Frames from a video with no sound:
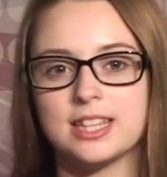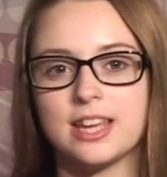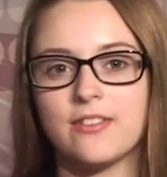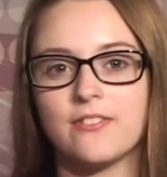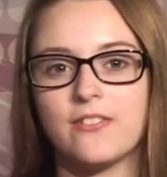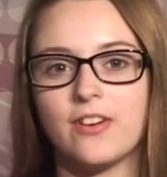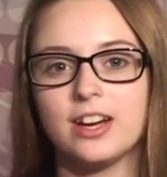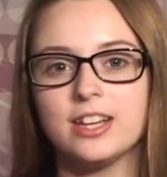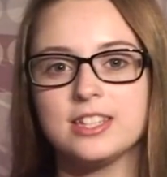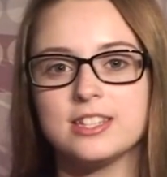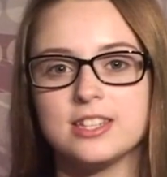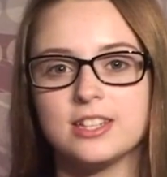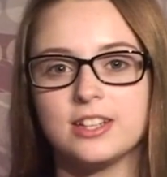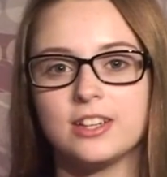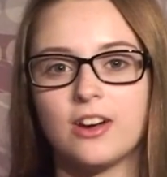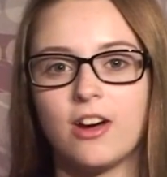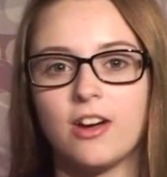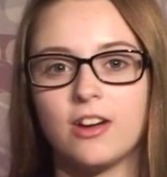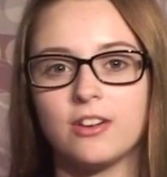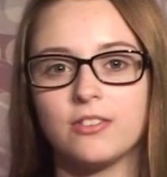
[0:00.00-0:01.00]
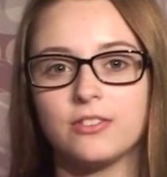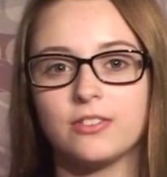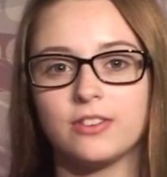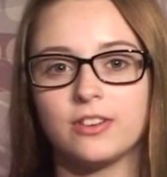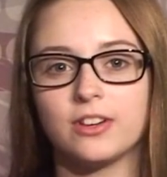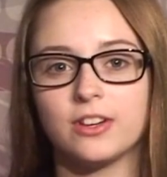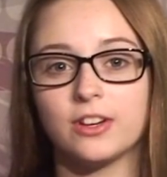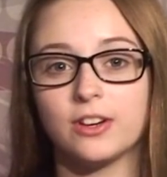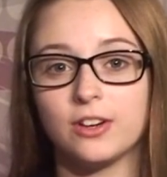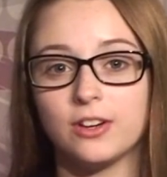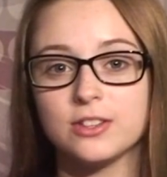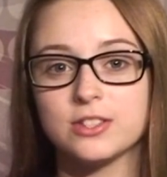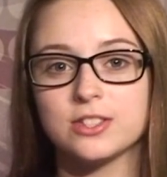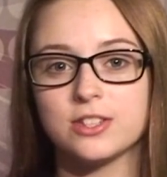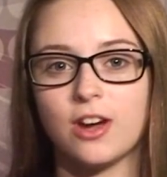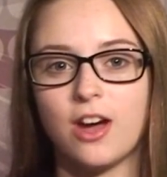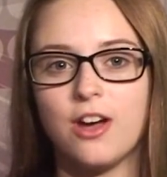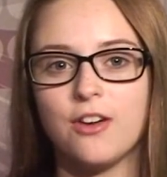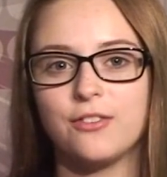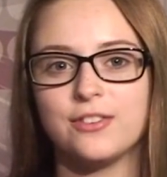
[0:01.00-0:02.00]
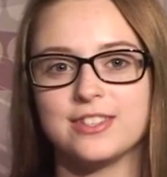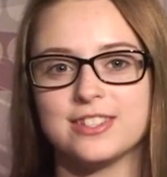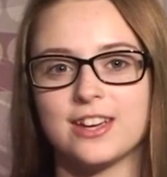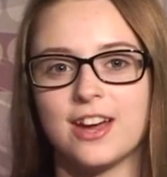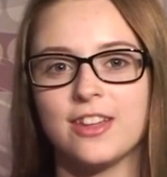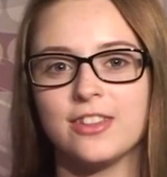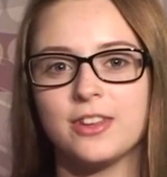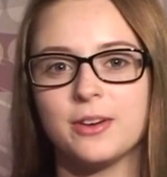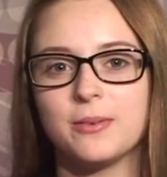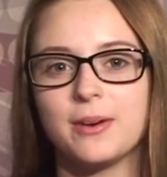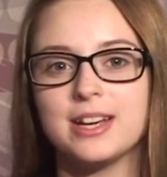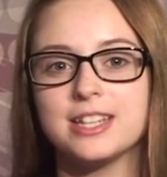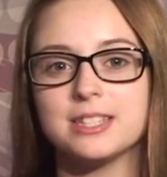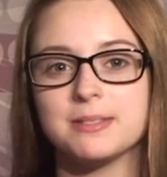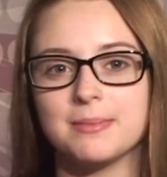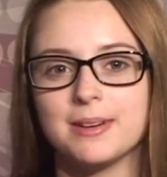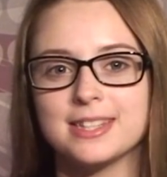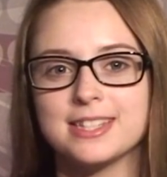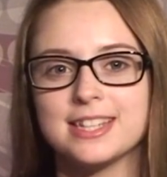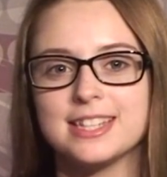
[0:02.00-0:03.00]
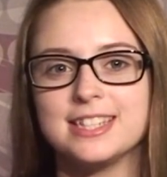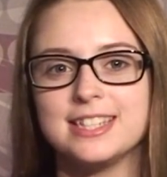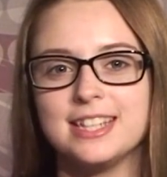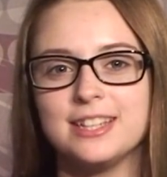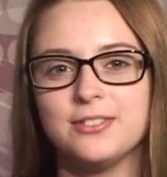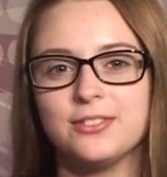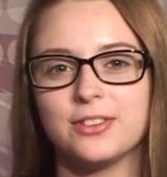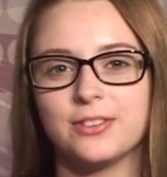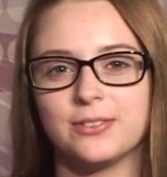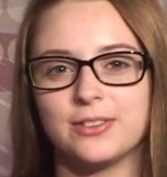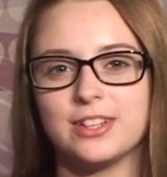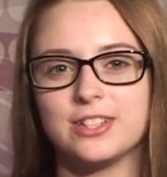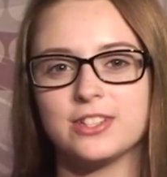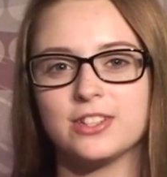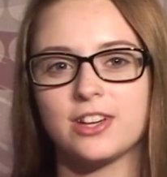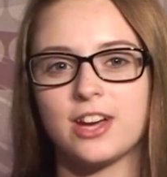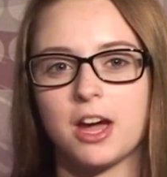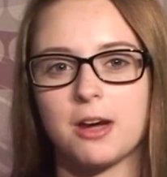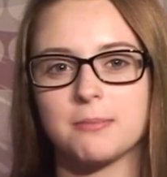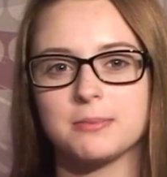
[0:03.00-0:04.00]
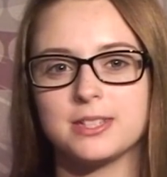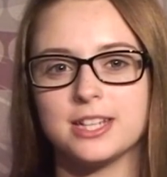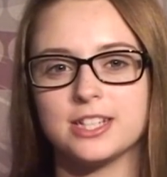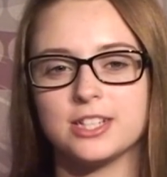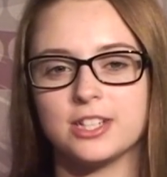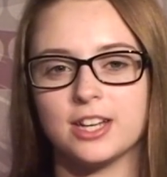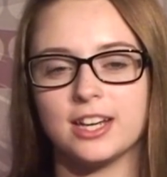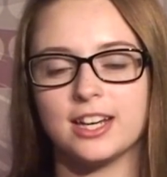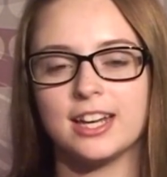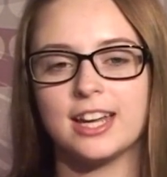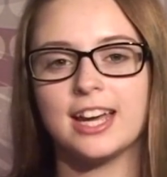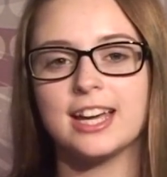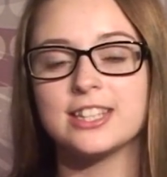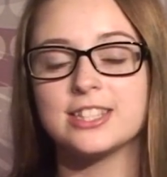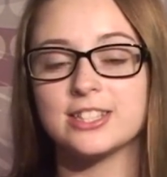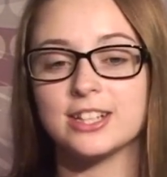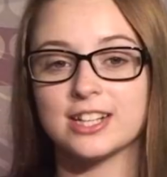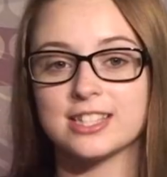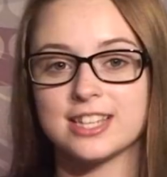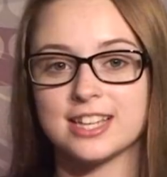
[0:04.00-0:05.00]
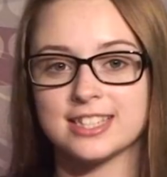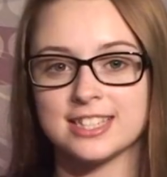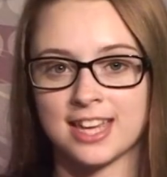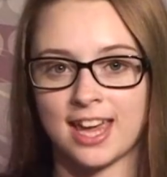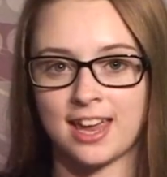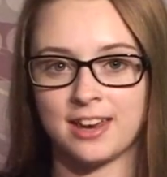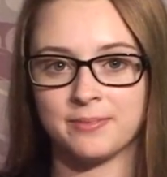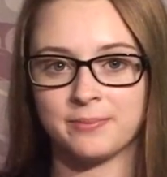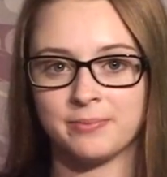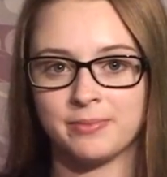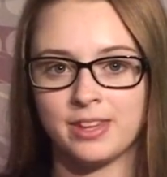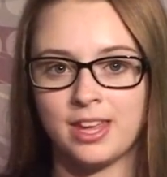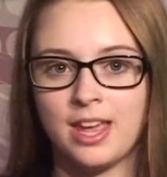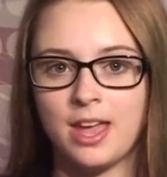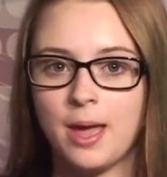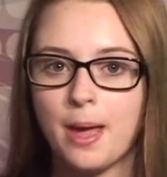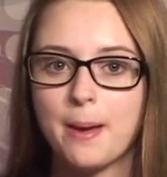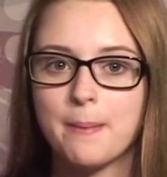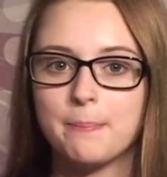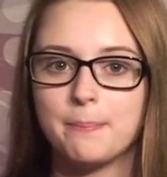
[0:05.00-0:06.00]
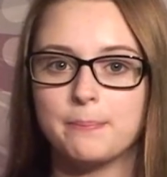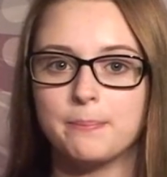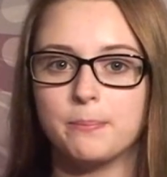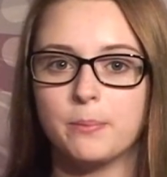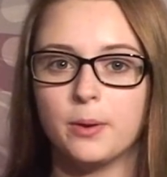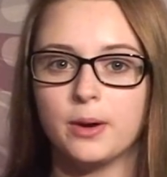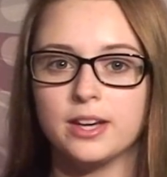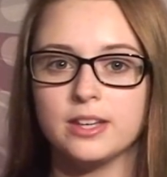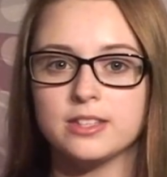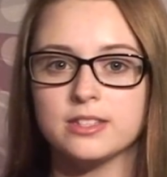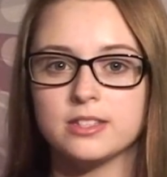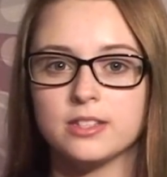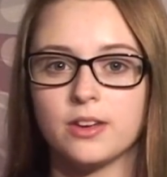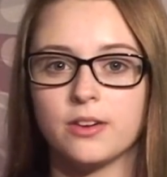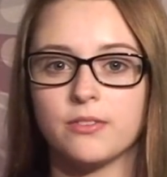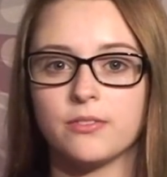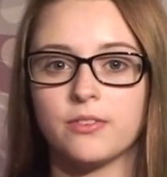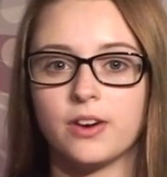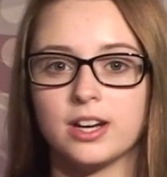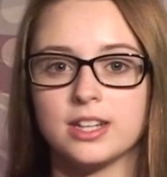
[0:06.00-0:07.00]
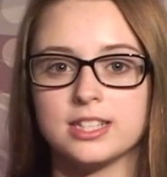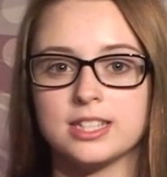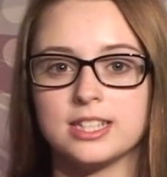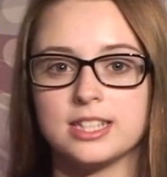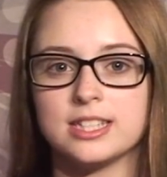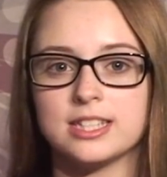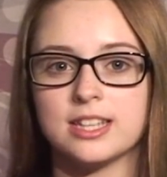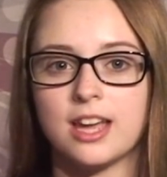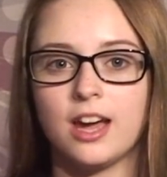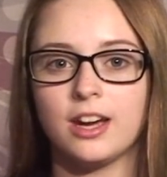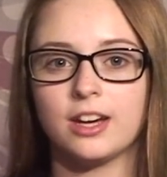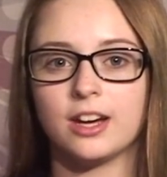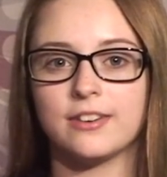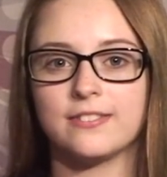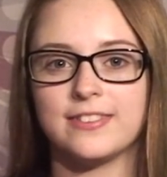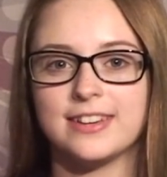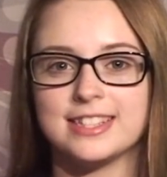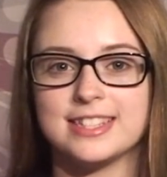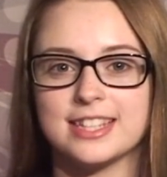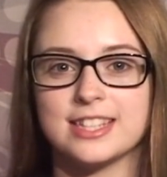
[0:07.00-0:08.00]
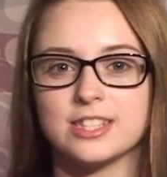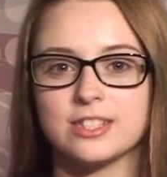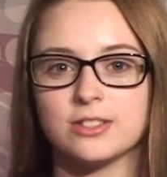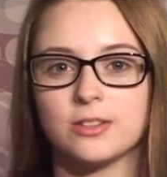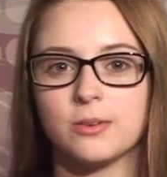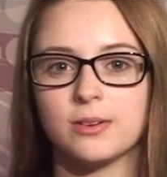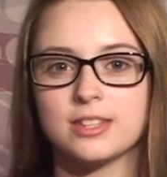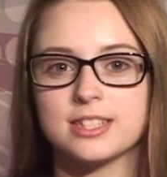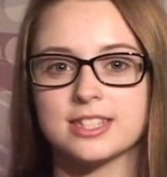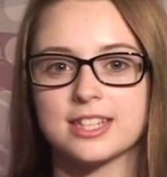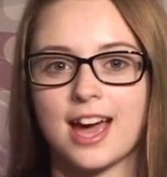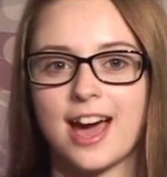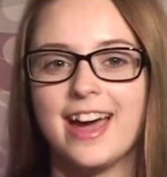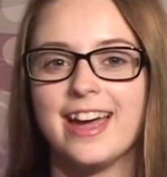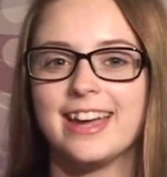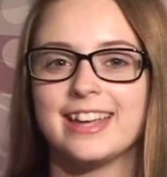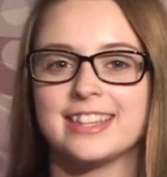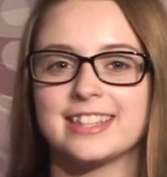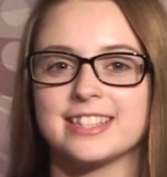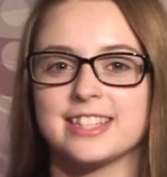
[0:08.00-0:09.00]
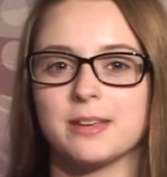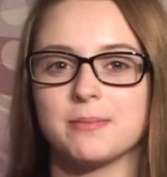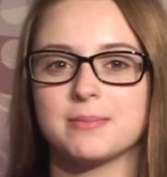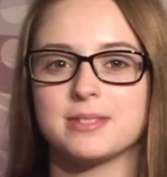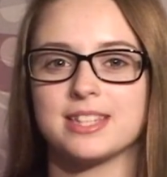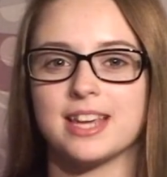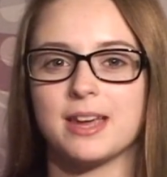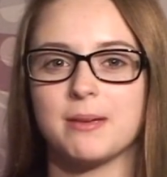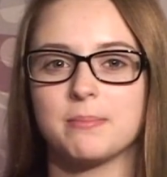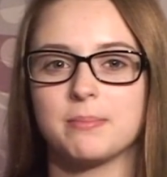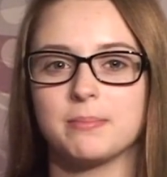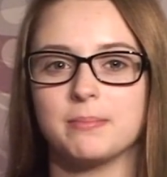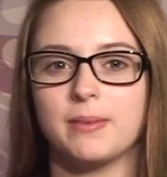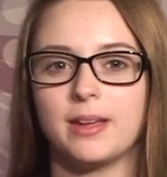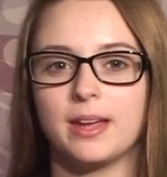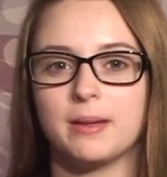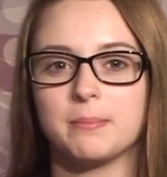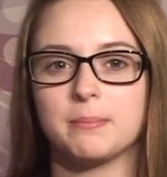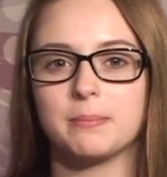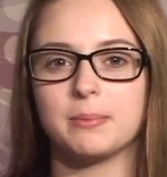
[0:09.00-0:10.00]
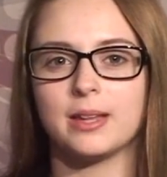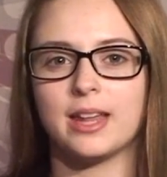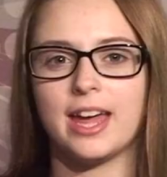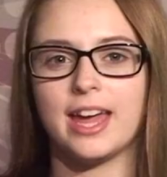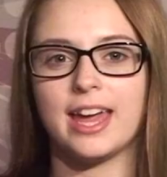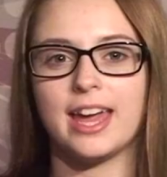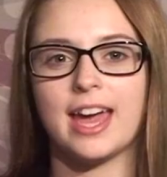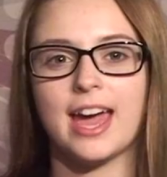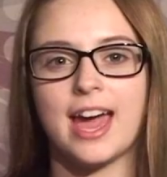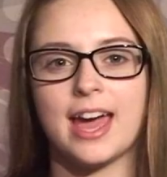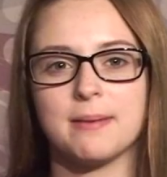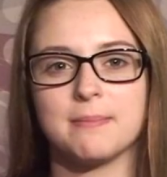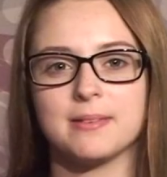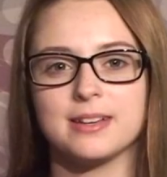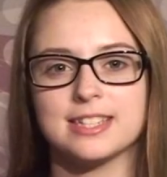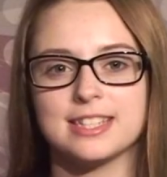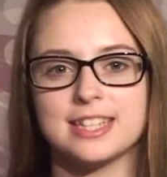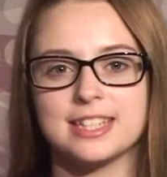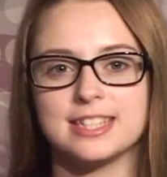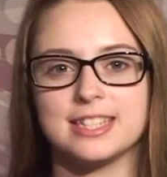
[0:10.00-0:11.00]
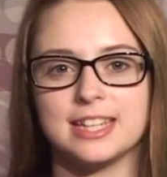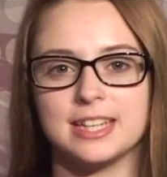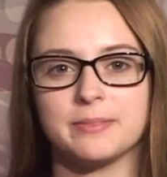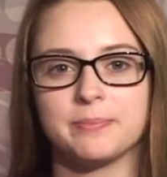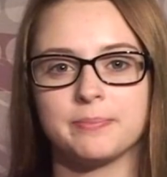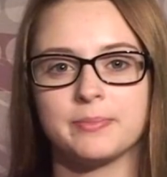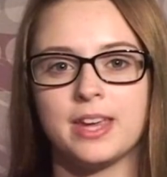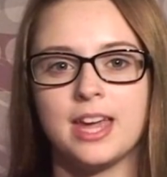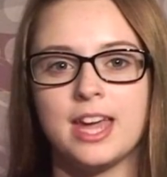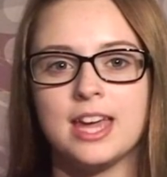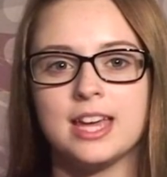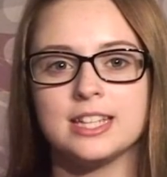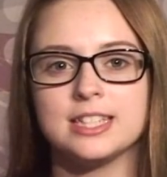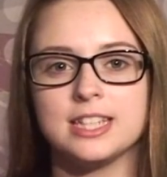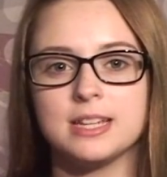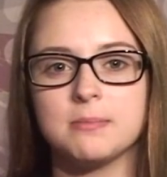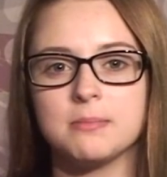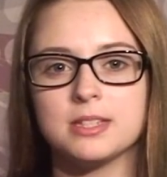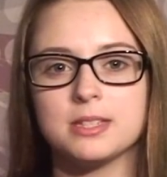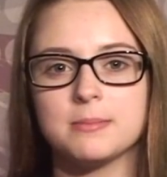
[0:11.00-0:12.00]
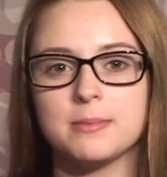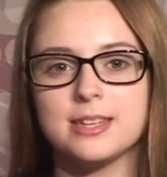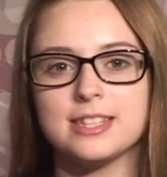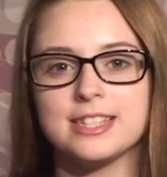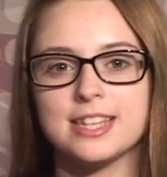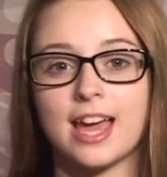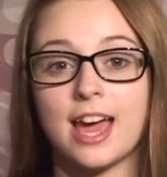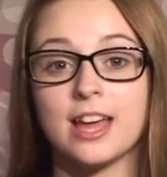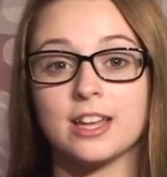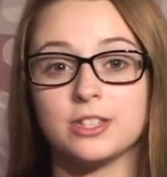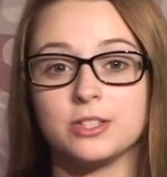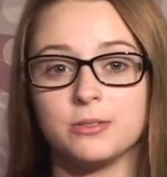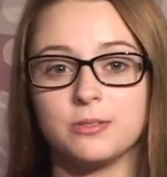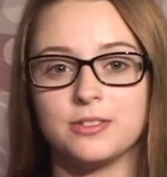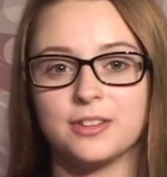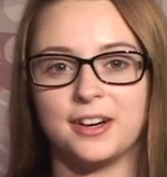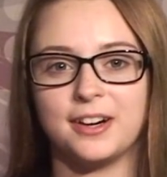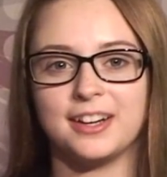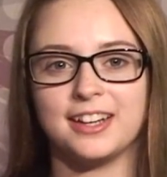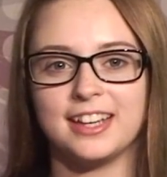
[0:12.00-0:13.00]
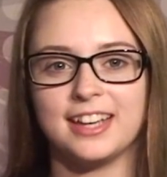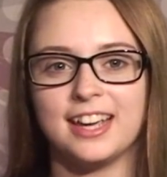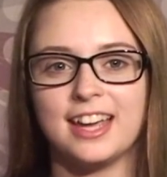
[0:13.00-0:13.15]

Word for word: varsity golf girls golf is on their way to Muscatine for regional competition. It starts at 10. Boys varsity soccer faces North Scott in sub-state play at Muscatine. Team dismissed at 2:30.